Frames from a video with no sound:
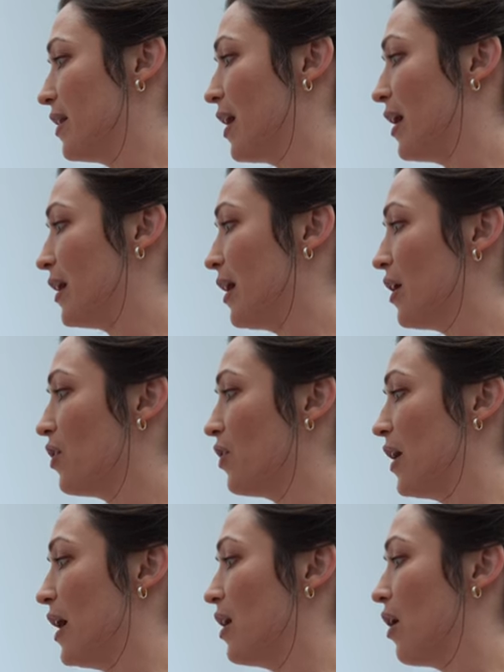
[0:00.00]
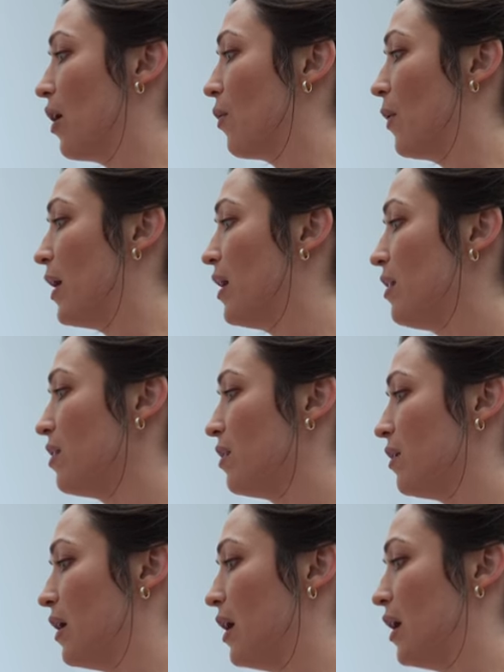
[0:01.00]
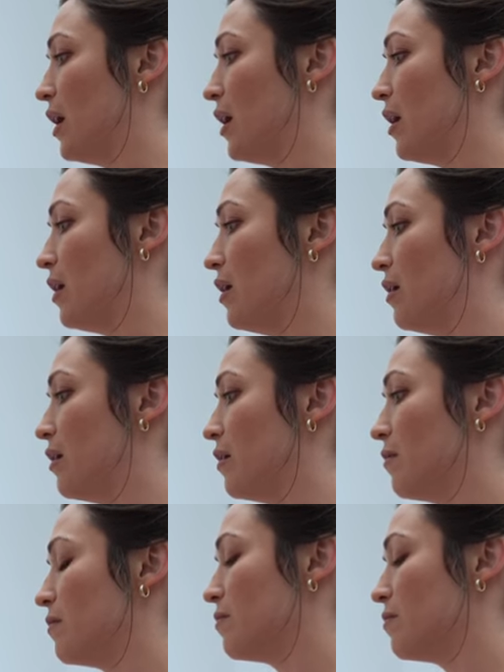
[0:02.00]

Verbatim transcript: that I can create art with, and